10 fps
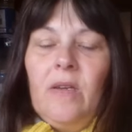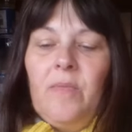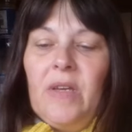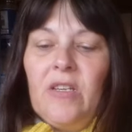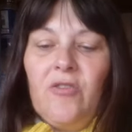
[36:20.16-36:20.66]

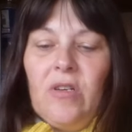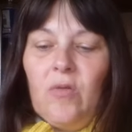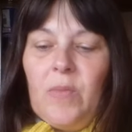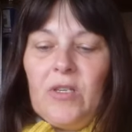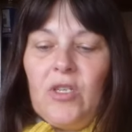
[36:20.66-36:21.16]
because you're a
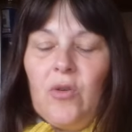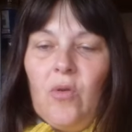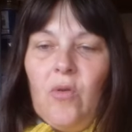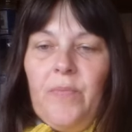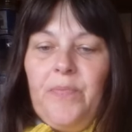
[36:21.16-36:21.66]
little bit
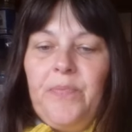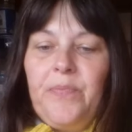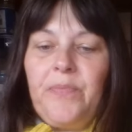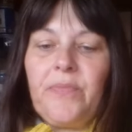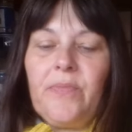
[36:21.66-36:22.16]
short,
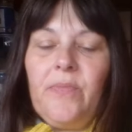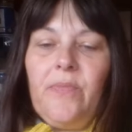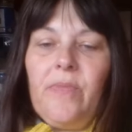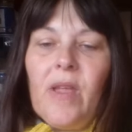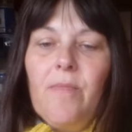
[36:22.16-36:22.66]

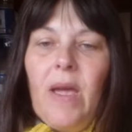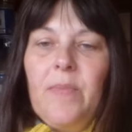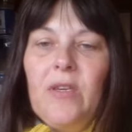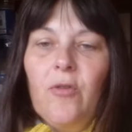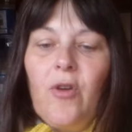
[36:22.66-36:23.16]

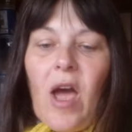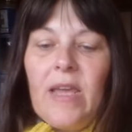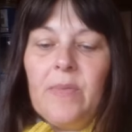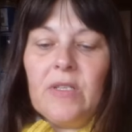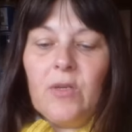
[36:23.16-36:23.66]
maybe you're not
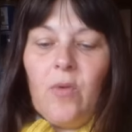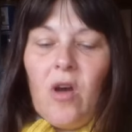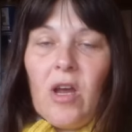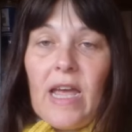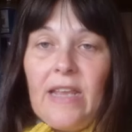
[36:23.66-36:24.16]
able to
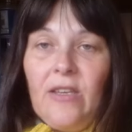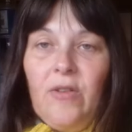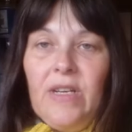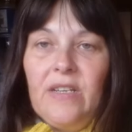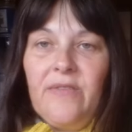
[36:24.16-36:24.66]
work and you
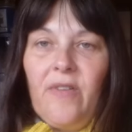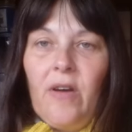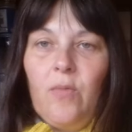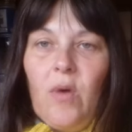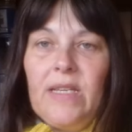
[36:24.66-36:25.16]
need to
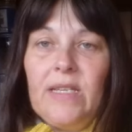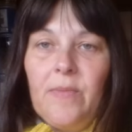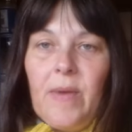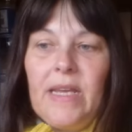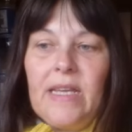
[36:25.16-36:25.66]
find ways
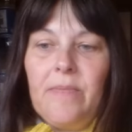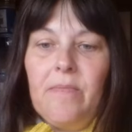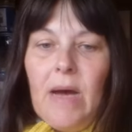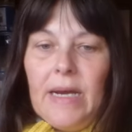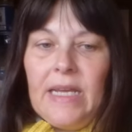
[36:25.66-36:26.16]
to make
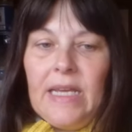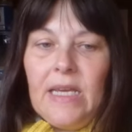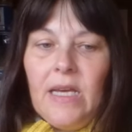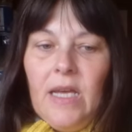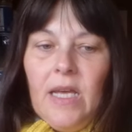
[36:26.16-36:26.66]
money,
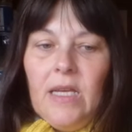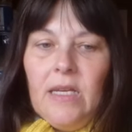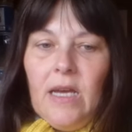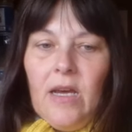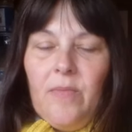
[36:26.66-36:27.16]

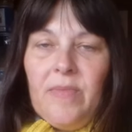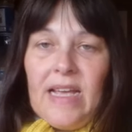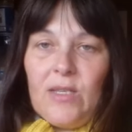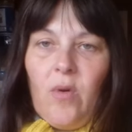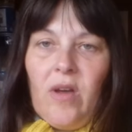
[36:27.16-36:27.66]

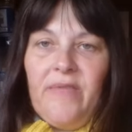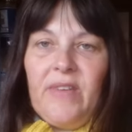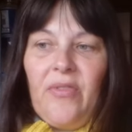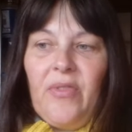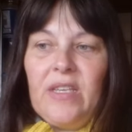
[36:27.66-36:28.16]
that's why I've
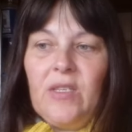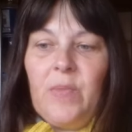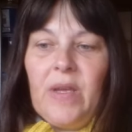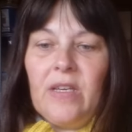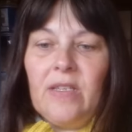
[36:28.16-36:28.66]
done this,
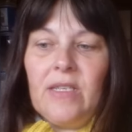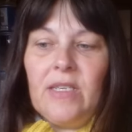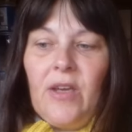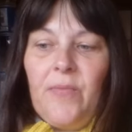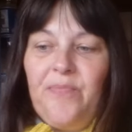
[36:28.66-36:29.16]

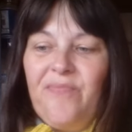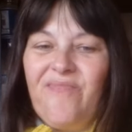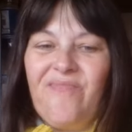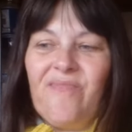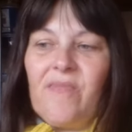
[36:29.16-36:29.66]
because
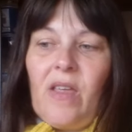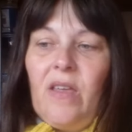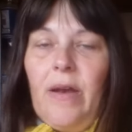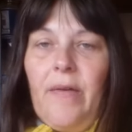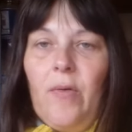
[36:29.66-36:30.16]

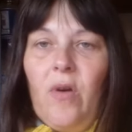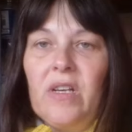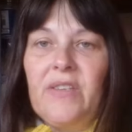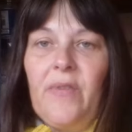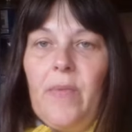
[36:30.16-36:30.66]
you know, it
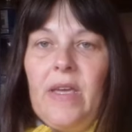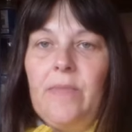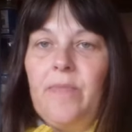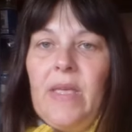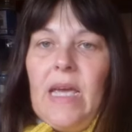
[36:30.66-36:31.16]
works for
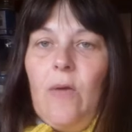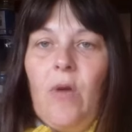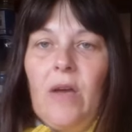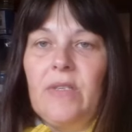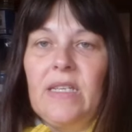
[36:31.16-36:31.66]
me. It all
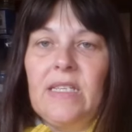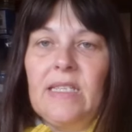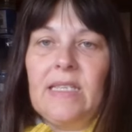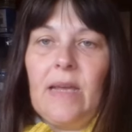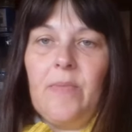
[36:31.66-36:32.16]
goes into the
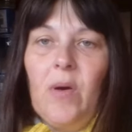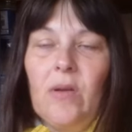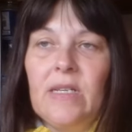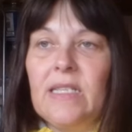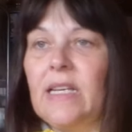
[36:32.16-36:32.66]
same
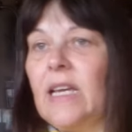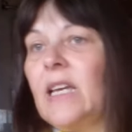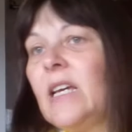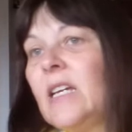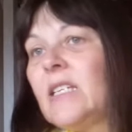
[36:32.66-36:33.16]
pot, doesn't it?
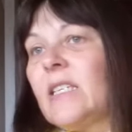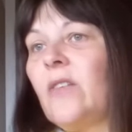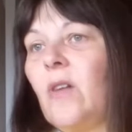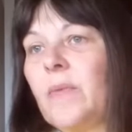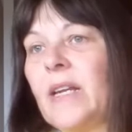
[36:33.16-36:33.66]

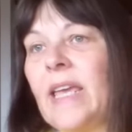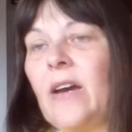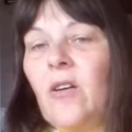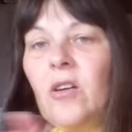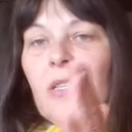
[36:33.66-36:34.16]
So I'm gonna
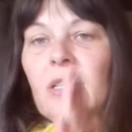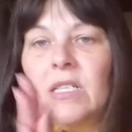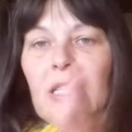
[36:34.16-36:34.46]
get on,